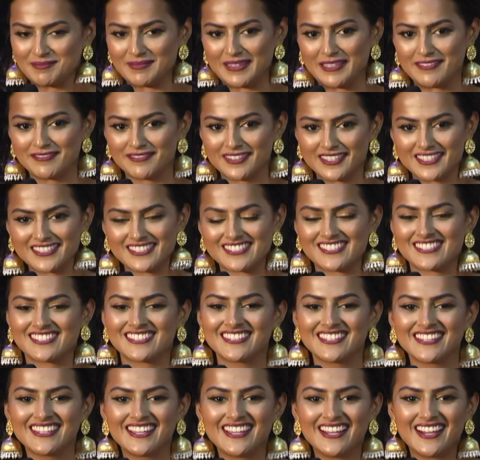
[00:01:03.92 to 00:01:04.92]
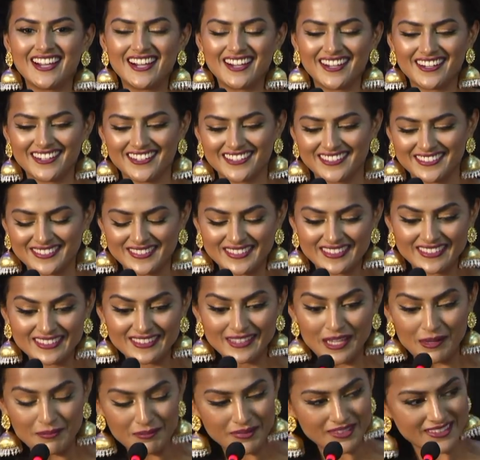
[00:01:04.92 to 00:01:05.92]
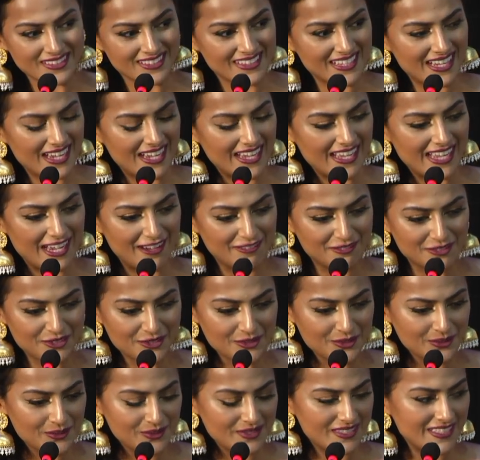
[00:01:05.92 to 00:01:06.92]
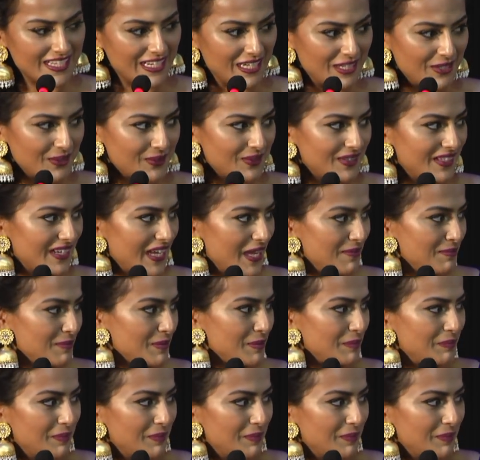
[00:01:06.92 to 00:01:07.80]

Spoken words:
my fuss. Taman, I have to tell you that I'm a